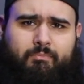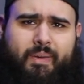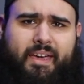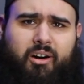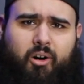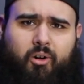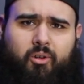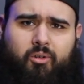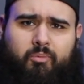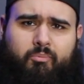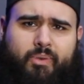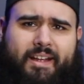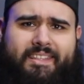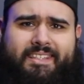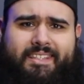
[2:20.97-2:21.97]
big
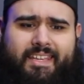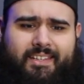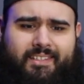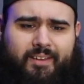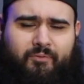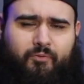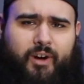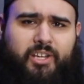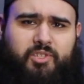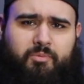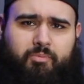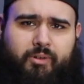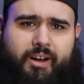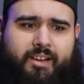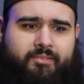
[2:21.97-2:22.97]
old breadsticks, like
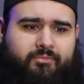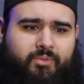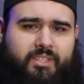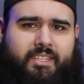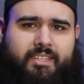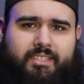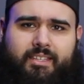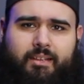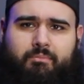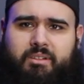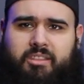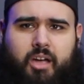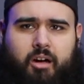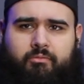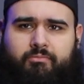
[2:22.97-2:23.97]
French bread with this thing,
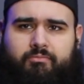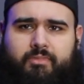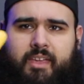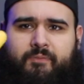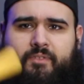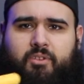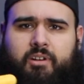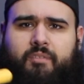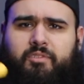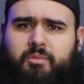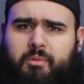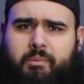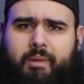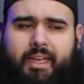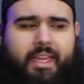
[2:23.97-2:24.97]
but no, they feel
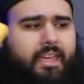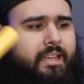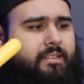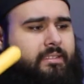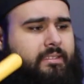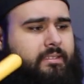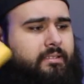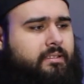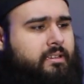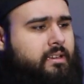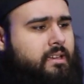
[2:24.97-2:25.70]
comfortable in my hands.